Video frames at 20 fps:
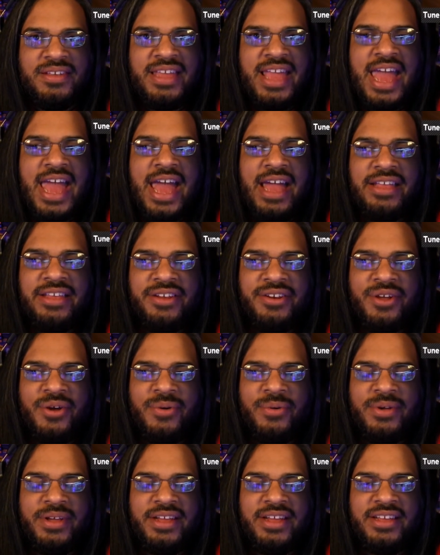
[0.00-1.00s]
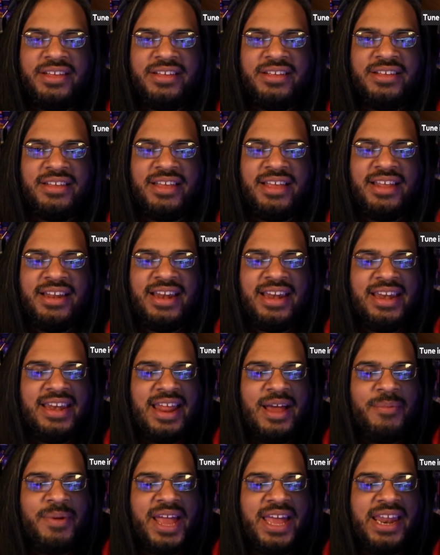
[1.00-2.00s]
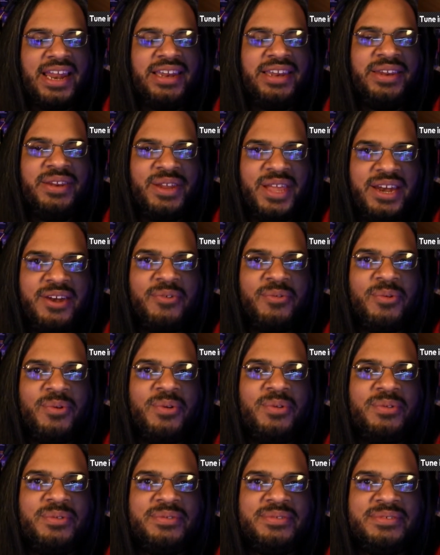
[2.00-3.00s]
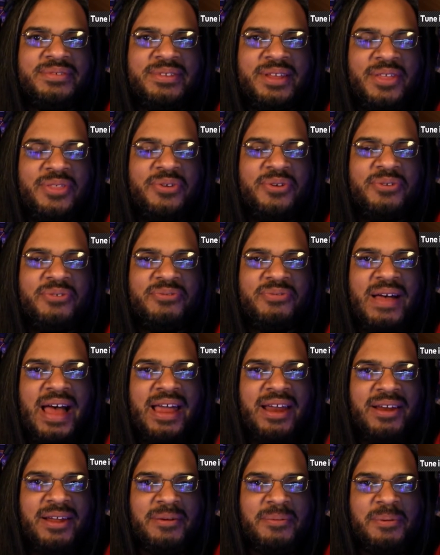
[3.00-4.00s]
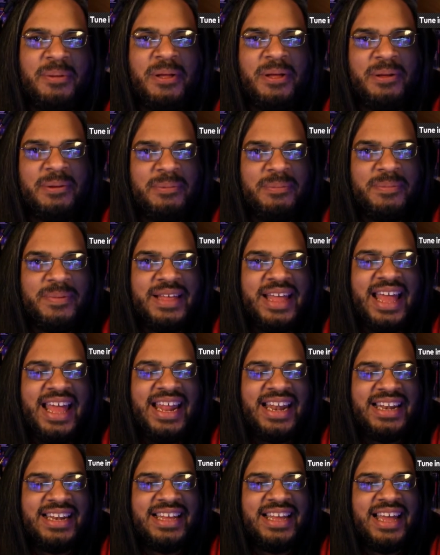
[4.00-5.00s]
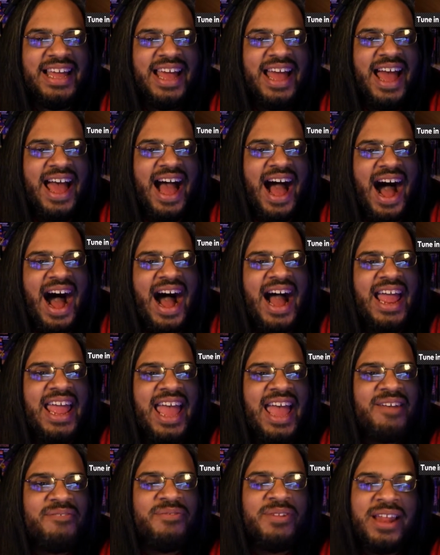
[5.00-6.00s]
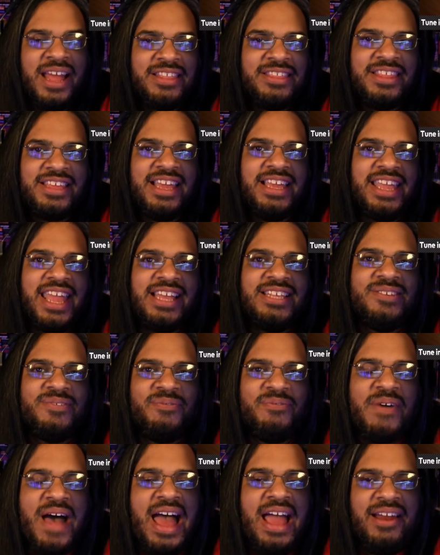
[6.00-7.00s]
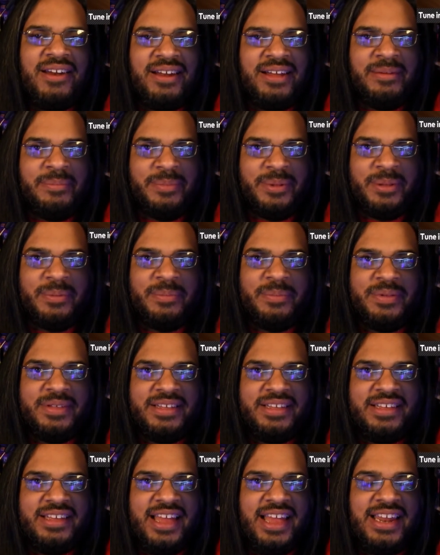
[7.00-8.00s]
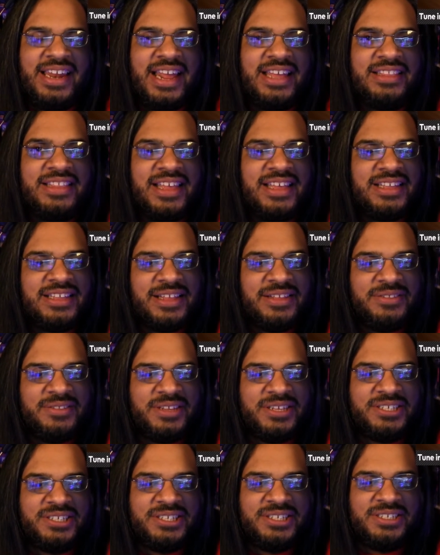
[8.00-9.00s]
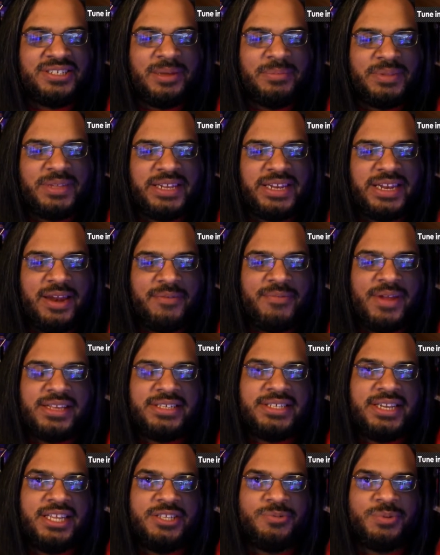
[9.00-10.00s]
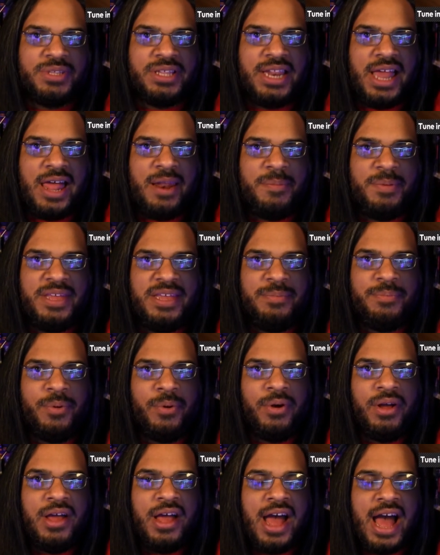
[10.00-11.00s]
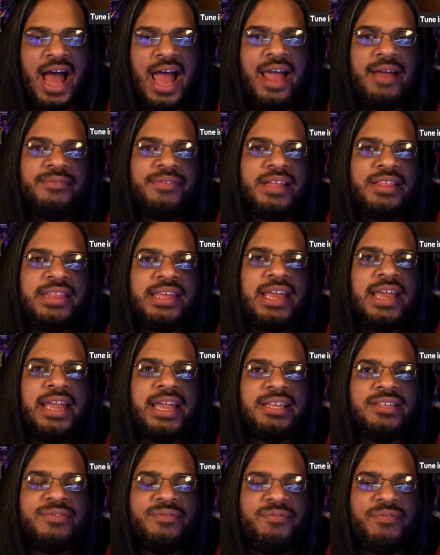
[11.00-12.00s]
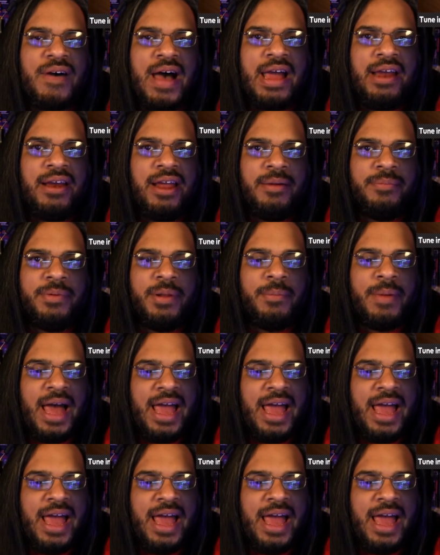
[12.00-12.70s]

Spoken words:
Yeah, and now we got another Fire Emblem. And I have nothing against Fire Emblem. And I think this is something that resonates with a lot of people. I have nothing against Fire Emblem.